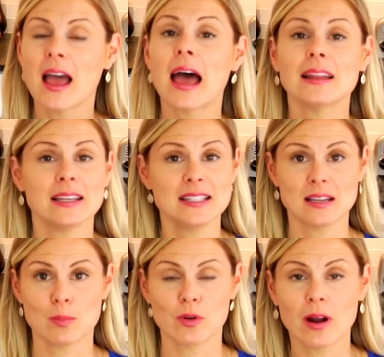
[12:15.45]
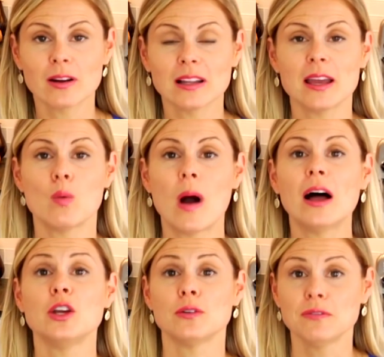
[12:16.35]
at least temporarily
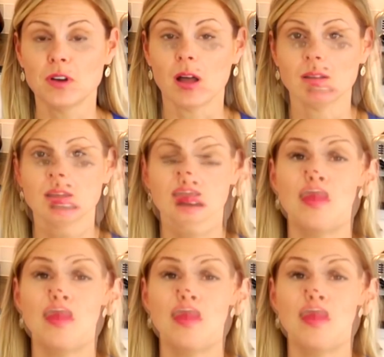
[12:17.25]
while you're full.